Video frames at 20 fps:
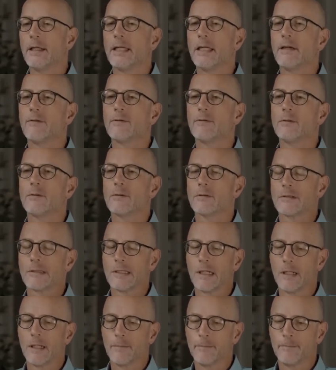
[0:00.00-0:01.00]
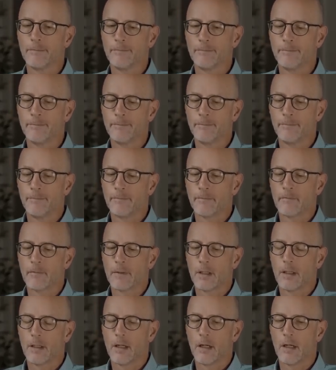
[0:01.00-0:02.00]
gives you some
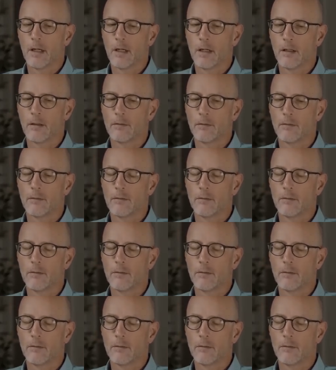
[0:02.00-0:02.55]
of